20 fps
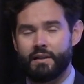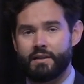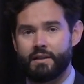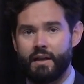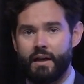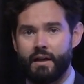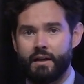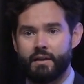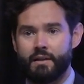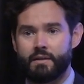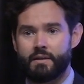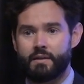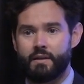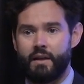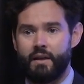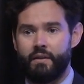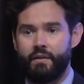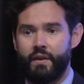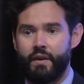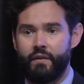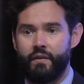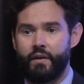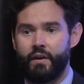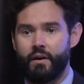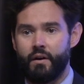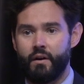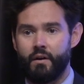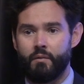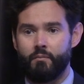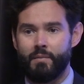status and then
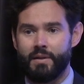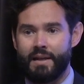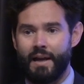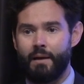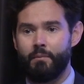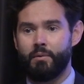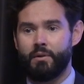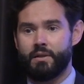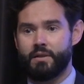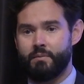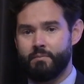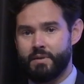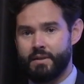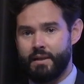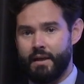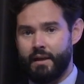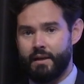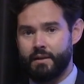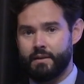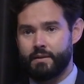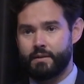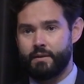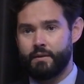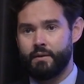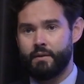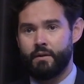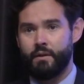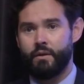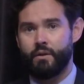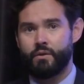their metabolism status.